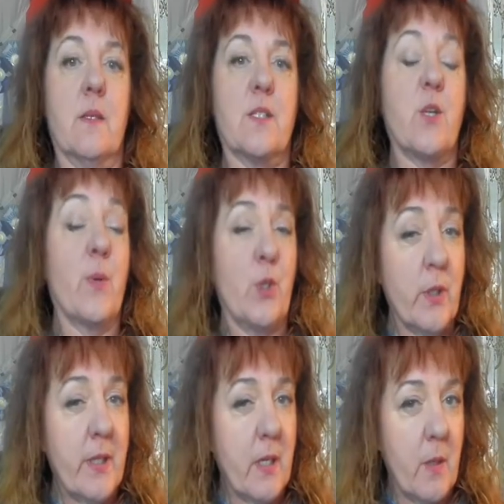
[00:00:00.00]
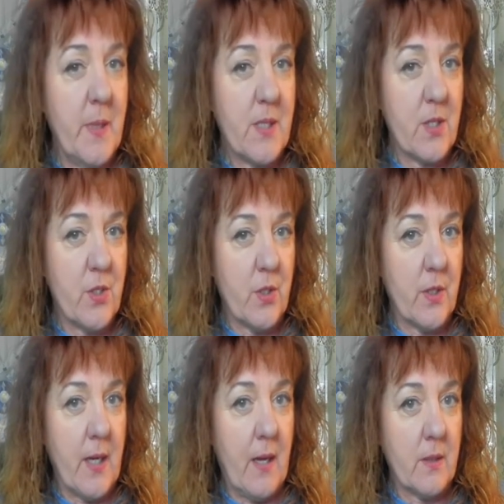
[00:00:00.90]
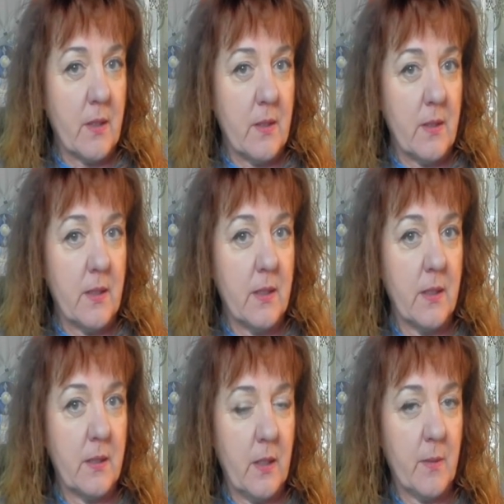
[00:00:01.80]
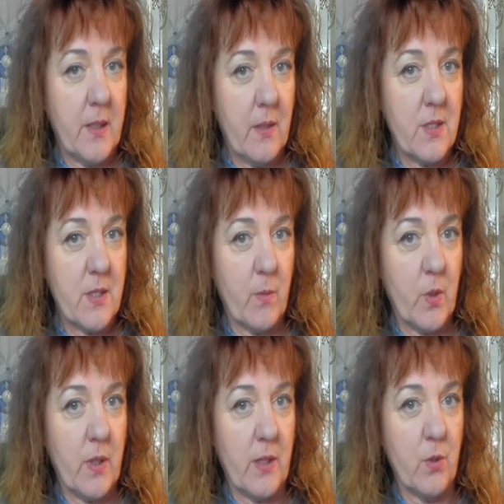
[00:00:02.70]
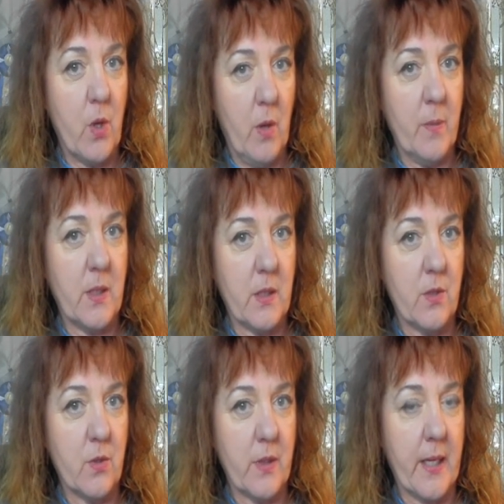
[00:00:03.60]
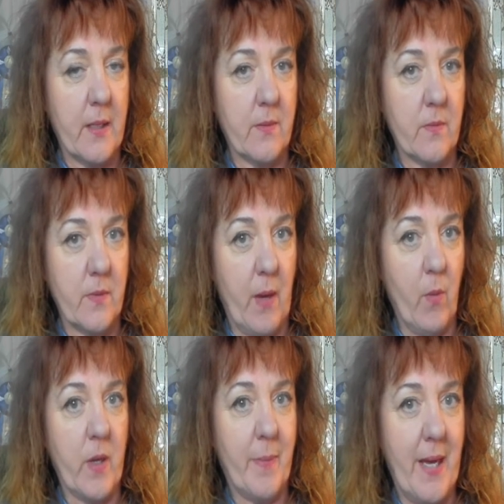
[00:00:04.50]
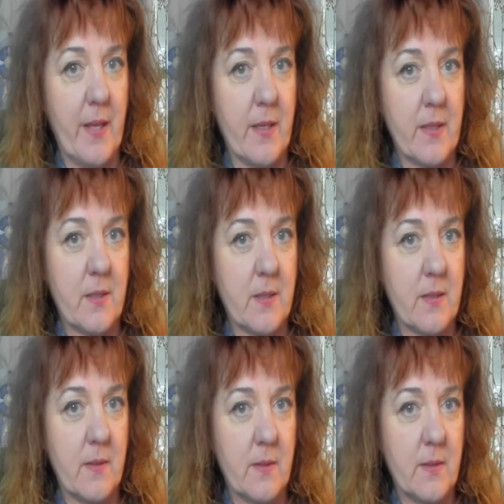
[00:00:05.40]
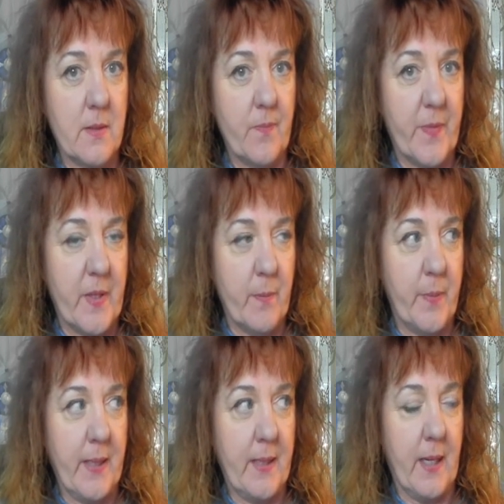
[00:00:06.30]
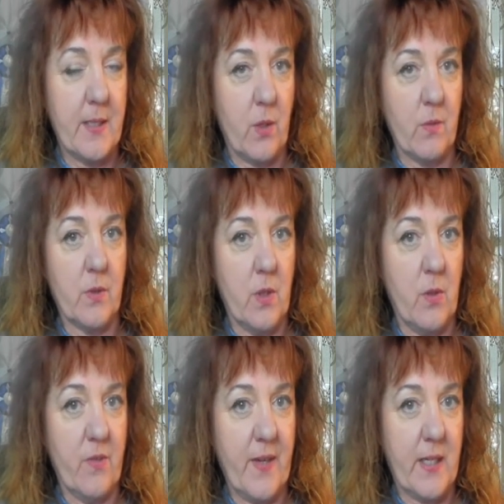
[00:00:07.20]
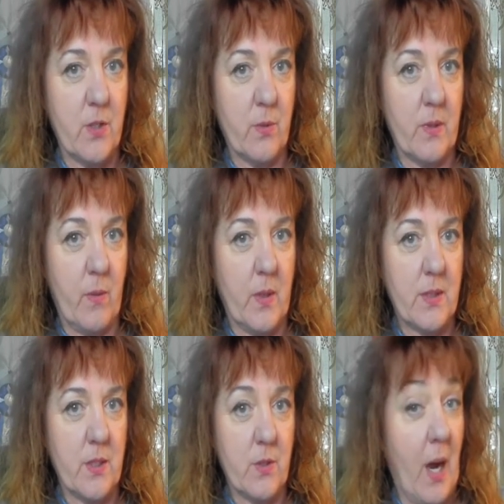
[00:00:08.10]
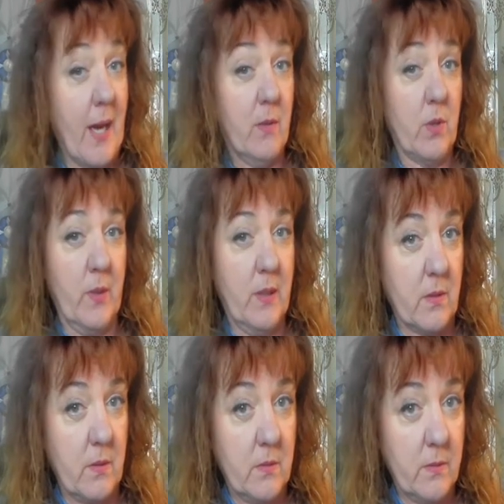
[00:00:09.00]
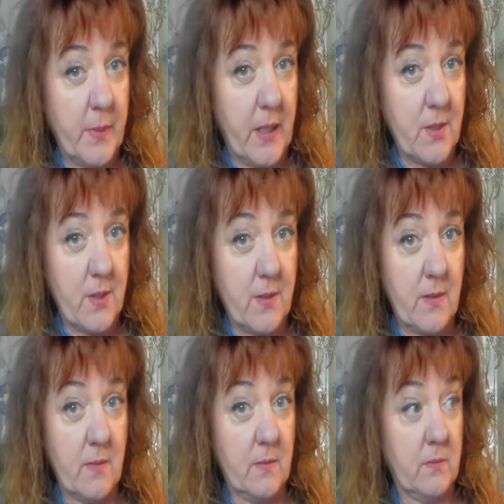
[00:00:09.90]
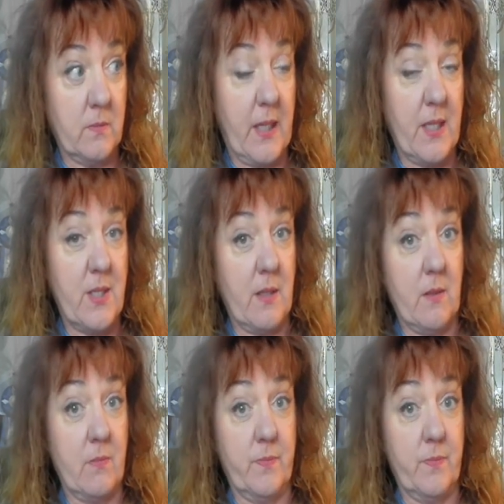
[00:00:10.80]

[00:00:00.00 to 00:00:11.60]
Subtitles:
So when you're looking at a piece of dirt out in the Klamath County somewhere and you call me and you're like, I want to buy this, but I don't know if I can do what I want to do. I don't know either, because like I said,